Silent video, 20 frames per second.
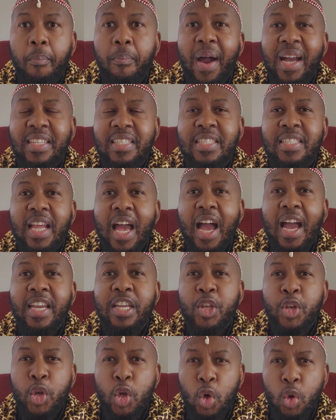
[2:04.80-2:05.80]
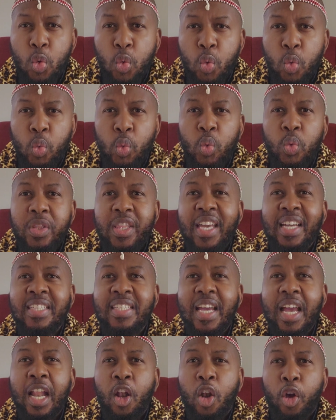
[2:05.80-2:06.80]
But I know
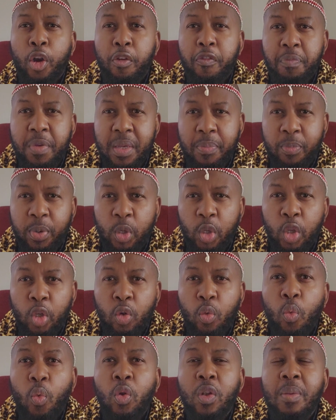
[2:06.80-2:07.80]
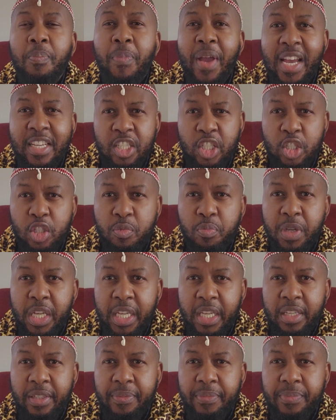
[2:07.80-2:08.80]
that a lot of people will bash
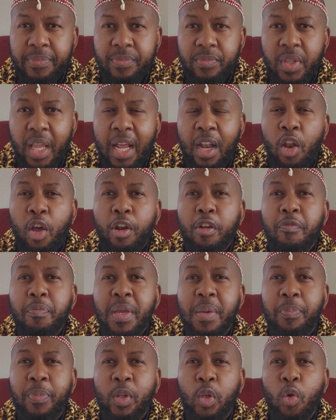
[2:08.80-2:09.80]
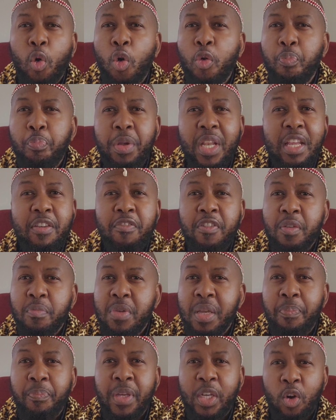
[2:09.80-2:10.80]
me. A lot of people won't believe in
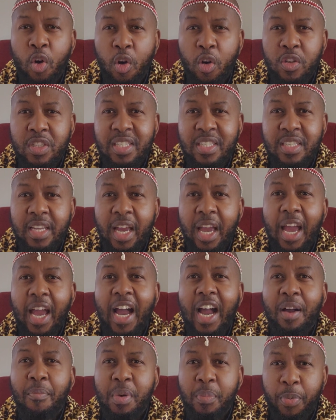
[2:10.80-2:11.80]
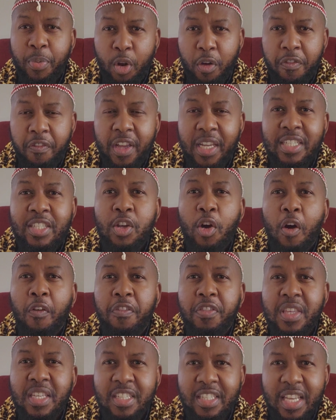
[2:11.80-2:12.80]
me because I'm a prophet
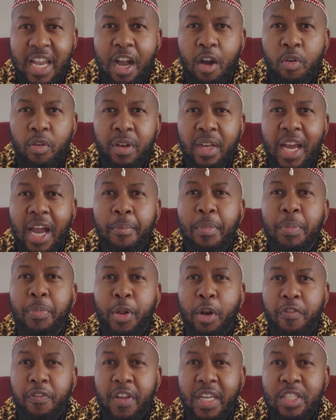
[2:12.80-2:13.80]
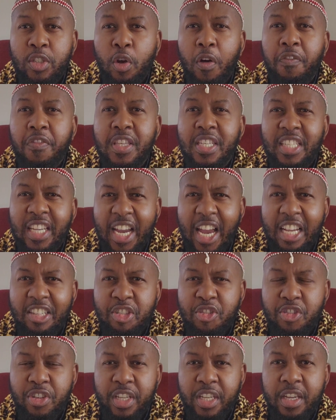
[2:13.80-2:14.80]
of this town. I'm a prophet of this
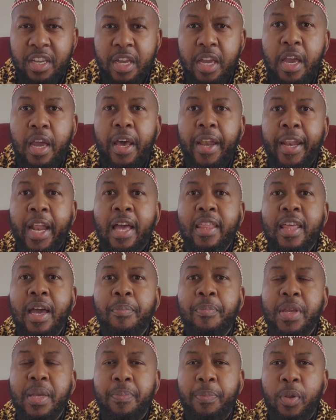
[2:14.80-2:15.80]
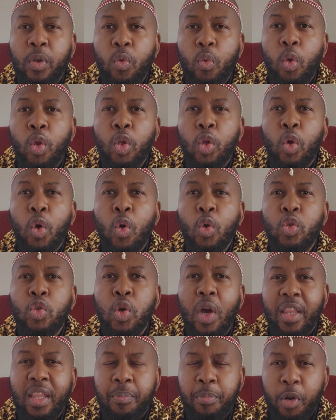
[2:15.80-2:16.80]
country. Rather, people will go
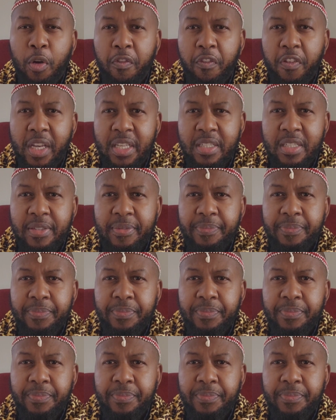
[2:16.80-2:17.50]
to other prophets